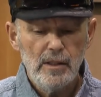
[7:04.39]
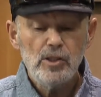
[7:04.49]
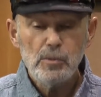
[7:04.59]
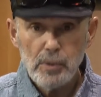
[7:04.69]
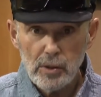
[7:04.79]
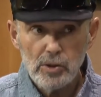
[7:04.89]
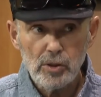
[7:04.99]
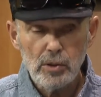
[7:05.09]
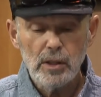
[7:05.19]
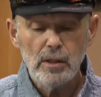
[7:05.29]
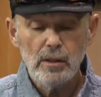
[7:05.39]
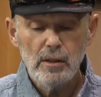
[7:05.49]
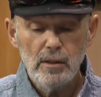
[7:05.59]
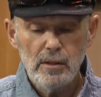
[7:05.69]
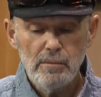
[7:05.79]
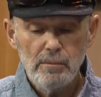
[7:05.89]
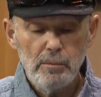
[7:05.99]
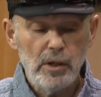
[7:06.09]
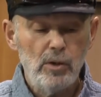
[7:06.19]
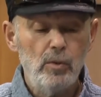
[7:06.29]
Spiritually,
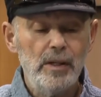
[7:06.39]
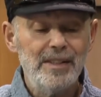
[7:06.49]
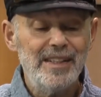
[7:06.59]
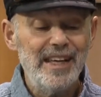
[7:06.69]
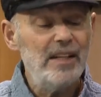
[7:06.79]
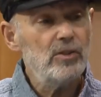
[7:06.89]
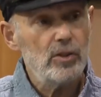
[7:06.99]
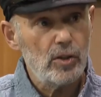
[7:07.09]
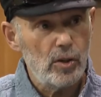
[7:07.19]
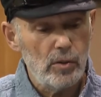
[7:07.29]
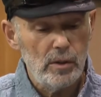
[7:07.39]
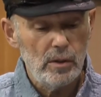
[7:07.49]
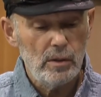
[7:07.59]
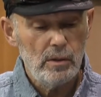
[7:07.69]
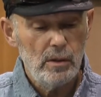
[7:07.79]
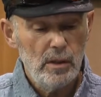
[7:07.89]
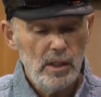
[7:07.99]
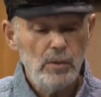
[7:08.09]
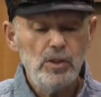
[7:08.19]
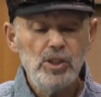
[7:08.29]
Beryl went against the current.
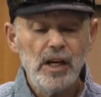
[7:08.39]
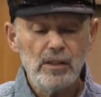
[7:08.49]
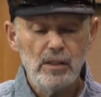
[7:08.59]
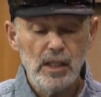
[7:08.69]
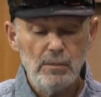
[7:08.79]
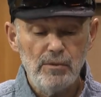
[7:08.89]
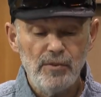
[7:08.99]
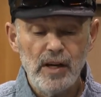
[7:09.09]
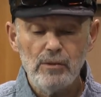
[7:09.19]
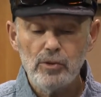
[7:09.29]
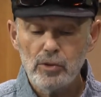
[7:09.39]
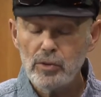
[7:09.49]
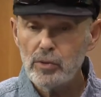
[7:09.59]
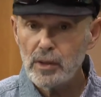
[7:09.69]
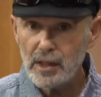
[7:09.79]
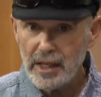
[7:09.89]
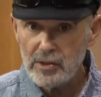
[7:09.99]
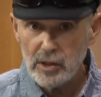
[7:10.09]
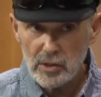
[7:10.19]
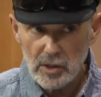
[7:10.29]
He rejected them and found true and
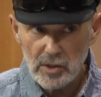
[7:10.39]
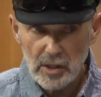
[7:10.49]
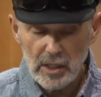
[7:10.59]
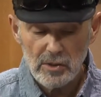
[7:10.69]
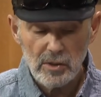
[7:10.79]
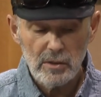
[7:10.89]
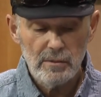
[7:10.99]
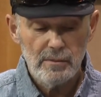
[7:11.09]
lasting success.